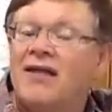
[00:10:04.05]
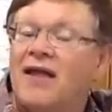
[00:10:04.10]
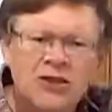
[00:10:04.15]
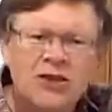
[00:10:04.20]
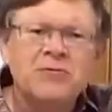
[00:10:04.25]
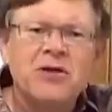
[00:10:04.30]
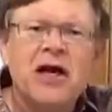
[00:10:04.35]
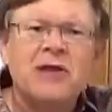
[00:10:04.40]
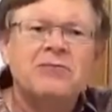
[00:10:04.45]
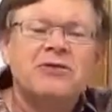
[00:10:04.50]

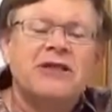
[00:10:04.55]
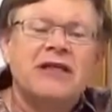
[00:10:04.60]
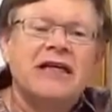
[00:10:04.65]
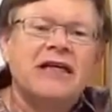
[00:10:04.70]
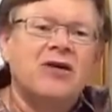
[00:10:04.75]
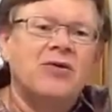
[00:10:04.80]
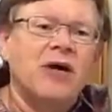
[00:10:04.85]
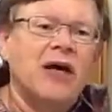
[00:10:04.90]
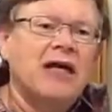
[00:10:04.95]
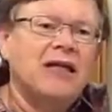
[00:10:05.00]
Sometimes to
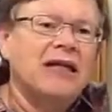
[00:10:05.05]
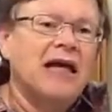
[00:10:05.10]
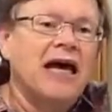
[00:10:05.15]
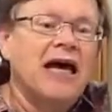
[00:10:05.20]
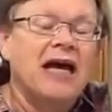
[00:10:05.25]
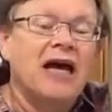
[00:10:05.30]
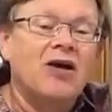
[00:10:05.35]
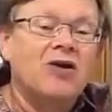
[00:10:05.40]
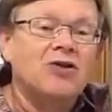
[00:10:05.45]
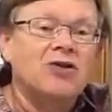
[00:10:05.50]
get around
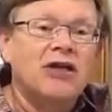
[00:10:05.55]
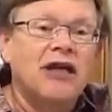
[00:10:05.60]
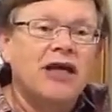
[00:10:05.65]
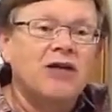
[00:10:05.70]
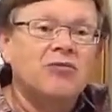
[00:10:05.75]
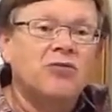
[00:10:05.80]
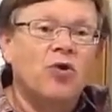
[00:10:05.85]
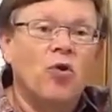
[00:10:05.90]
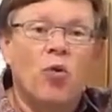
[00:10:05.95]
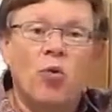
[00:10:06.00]
that, I'll
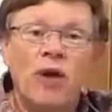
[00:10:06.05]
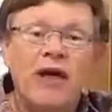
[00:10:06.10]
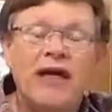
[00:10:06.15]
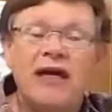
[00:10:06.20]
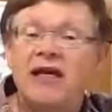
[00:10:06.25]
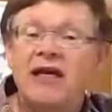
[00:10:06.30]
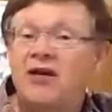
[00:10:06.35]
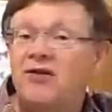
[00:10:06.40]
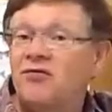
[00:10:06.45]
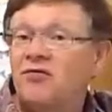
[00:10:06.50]
schedule
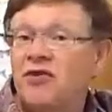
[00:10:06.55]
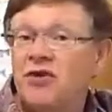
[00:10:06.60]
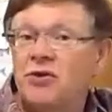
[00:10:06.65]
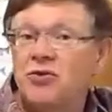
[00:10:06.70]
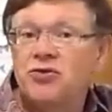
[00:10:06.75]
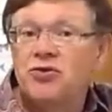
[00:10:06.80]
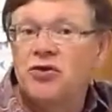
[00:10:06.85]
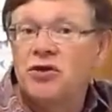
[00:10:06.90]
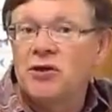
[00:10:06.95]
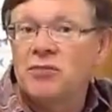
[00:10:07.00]
weekend
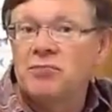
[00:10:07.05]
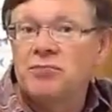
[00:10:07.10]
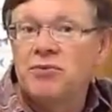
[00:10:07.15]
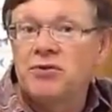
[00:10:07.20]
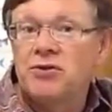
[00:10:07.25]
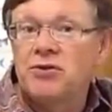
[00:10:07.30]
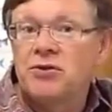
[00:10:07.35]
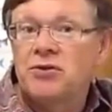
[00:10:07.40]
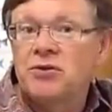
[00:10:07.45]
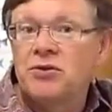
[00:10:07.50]
field
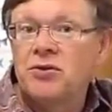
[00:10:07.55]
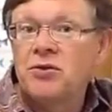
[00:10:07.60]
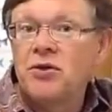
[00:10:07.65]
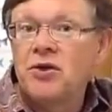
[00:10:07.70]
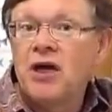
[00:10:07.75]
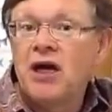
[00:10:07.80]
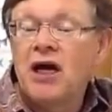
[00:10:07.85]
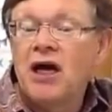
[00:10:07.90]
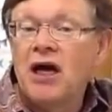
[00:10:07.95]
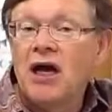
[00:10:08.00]
trips,
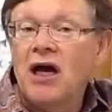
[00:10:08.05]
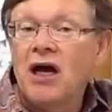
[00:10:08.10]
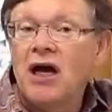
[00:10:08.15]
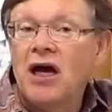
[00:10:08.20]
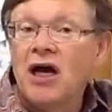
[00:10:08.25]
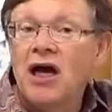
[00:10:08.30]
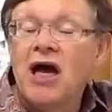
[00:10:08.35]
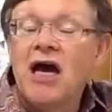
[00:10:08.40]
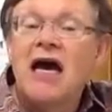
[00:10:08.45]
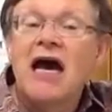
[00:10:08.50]

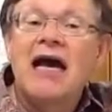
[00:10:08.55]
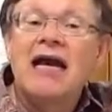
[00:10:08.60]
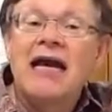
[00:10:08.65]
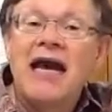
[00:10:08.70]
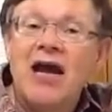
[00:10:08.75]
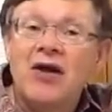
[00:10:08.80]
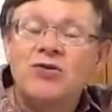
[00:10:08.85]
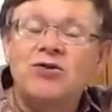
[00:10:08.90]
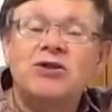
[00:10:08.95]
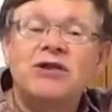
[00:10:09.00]

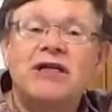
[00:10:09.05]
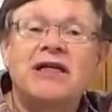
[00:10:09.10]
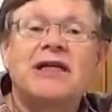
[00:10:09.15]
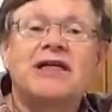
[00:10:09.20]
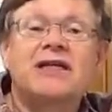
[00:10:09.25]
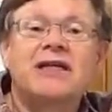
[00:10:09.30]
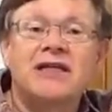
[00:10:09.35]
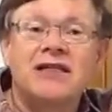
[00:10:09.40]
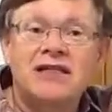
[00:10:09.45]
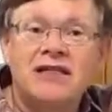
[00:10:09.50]
announcing
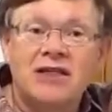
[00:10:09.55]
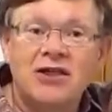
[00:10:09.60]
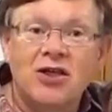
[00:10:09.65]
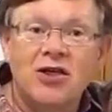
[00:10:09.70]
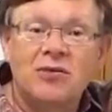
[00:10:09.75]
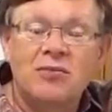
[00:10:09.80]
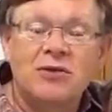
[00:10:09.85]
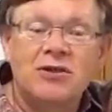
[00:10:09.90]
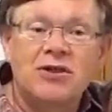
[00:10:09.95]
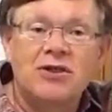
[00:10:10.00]
in the
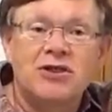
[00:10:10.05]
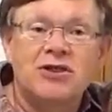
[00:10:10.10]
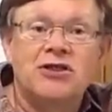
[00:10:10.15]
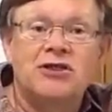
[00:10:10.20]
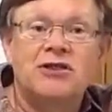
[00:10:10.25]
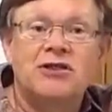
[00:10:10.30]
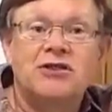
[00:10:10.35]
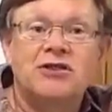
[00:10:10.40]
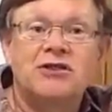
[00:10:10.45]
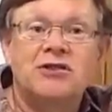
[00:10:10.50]

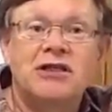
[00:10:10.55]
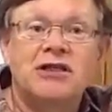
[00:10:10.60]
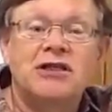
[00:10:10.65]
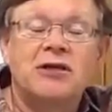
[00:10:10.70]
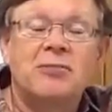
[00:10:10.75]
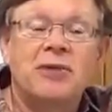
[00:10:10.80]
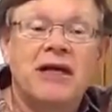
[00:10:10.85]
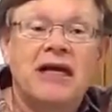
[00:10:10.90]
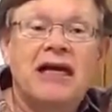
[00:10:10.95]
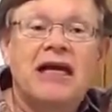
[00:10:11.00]
syllabus
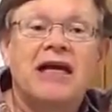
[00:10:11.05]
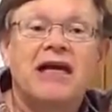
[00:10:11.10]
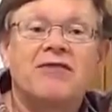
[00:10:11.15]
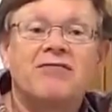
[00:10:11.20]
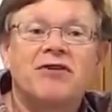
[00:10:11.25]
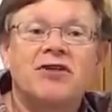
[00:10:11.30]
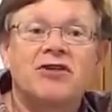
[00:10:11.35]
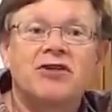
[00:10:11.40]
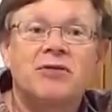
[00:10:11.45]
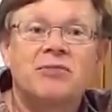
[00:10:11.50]
at the beginning
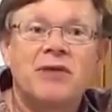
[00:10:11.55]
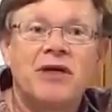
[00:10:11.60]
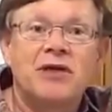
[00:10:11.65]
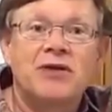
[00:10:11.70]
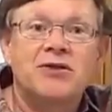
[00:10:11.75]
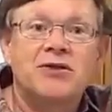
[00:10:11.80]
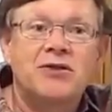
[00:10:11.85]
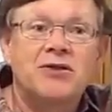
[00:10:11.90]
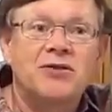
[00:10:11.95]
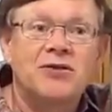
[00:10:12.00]
of the
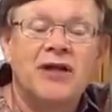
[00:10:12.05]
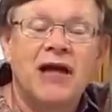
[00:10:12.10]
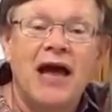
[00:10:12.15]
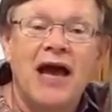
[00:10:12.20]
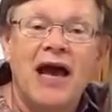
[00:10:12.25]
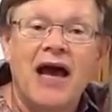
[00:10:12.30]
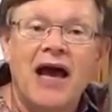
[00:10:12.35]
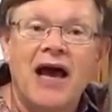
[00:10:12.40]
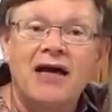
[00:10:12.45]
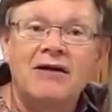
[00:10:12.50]
semester
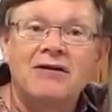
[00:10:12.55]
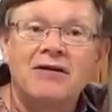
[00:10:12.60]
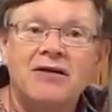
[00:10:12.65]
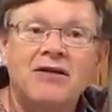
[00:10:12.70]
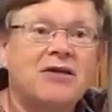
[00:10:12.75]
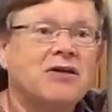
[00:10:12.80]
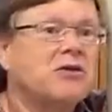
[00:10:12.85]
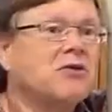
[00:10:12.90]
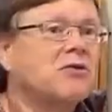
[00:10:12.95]
that